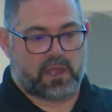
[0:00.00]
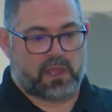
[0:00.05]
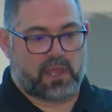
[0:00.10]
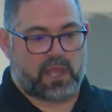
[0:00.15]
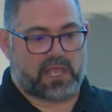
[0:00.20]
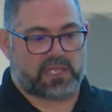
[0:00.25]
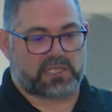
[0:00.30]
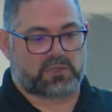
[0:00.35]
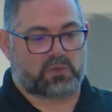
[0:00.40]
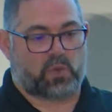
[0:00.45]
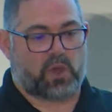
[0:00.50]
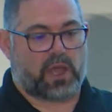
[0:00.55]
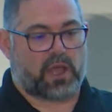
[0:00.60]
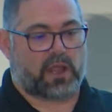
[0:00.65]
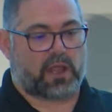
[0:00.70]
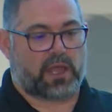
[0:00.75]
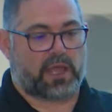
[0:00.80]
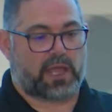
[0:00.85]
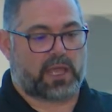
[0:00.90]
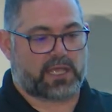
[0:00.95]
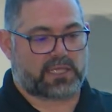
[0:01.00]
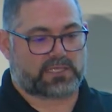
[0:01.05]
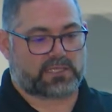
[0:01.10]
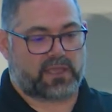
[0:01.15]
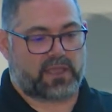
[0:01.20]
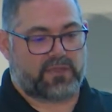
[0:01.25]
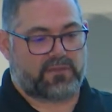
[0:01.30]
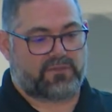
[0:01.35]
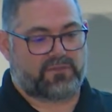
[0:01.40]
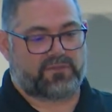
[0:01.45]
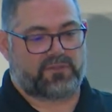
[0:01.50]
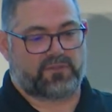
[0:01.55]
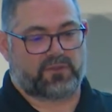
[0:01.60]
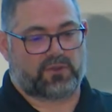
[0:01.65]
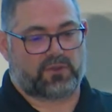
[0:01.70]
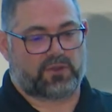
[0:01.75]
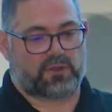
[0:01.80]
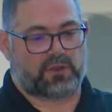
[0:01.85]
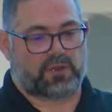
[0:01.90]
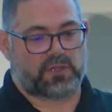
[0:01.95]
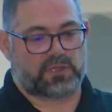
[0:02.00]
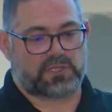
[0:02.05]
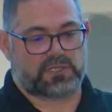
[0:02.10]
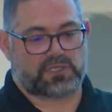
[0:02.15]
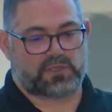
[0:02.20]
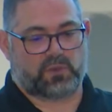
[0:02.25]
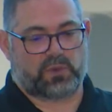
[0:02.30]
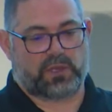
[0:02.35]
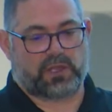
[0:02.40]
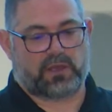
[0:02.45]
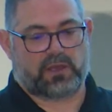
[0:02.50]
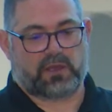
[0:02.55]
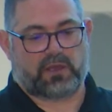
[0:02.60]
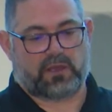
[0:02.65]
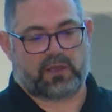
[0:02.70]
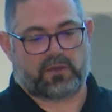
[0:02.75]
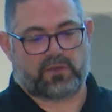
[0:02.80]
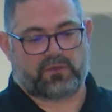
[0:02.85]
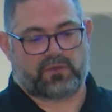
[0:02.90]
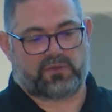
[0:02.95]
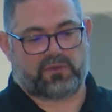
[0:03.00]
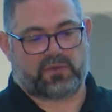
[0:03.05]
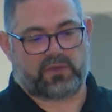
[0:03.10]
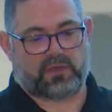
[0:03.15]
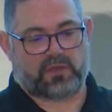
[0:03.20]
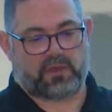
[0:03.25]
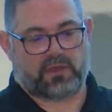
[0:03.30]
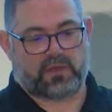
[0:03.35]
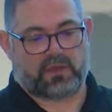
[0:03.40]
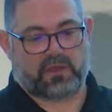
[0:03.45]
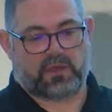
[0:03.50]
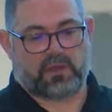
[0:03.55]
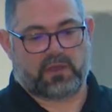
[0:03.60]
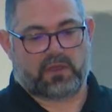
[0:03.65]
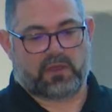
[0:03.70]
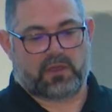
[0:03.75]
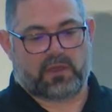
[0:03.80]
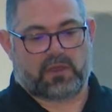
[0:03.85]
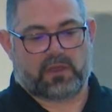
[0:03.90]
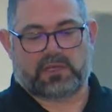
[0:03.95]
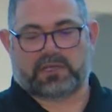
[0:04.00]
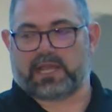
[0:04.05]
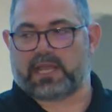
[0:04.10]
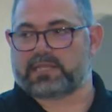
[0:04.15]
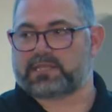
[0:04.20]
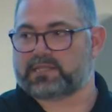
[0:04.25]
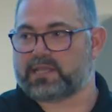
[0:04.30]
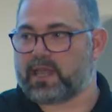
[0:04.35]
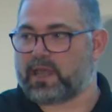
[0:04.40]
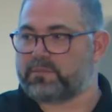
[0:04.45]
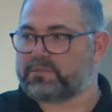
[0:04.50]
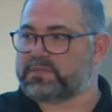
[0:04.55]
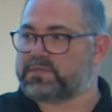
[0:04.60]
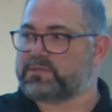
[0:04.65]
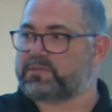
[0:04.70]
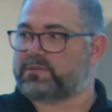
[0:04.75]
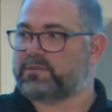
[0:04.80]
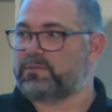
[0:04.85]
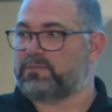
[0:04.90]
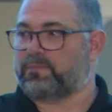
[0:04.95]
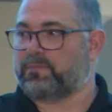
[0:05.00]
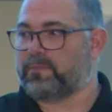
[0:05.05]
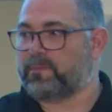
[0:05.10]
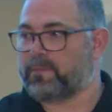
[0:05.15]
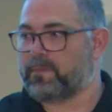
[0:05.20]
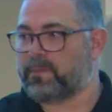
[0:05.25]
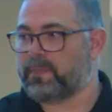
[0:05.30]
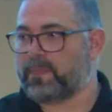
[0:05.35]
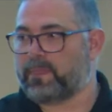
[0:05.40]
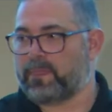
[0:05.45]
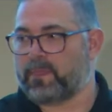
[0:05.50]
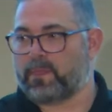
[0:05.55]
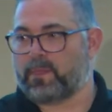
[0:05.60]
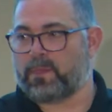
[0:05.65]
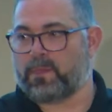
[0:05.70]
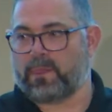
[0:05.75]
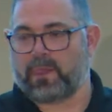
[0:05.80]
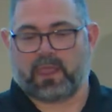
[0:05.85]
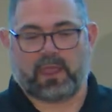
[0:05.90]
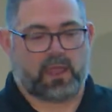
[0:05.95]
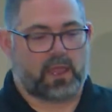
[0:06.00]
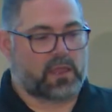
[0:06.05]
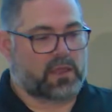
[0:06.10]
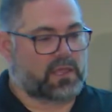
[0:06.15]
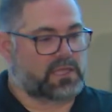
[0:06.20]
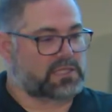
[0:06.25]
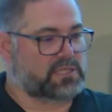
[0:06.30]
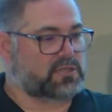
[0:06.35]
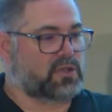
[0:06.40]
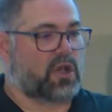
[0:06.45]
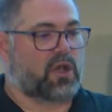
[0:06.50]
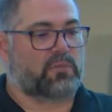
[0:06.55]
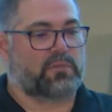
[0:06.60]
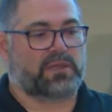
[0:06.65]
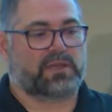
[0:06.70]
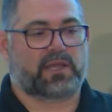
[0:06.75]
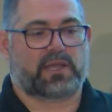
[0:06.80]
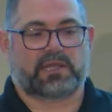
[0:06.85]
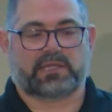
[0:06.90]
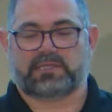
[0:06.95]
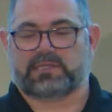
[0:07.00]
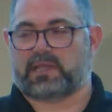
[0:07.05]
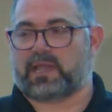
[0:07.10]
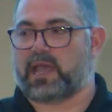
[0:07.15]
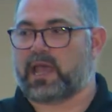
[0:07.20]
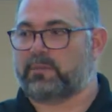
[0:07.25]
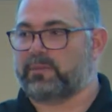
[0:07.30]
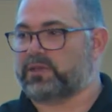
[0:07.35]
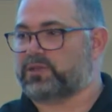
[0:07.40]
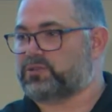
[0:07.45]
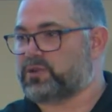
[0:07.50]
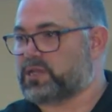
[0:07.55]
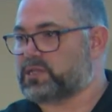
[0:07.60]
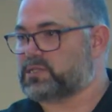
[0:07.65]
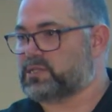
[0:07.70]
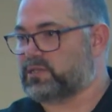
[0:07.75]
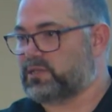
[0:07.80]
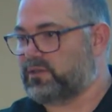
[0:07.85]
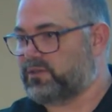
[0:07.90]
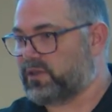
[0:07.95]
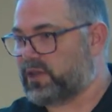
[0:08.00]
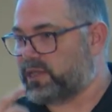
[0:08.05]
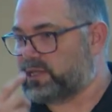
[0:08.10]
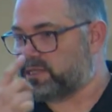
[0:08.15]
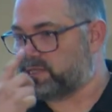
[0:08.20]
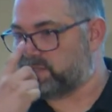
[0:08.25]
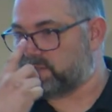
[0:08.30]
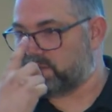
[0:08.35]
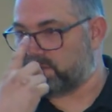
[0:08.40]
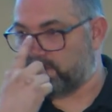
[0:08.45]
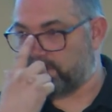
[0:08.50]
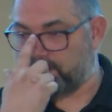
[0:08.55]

as well as a full suite of desktops. This is all because I'm a trusted device.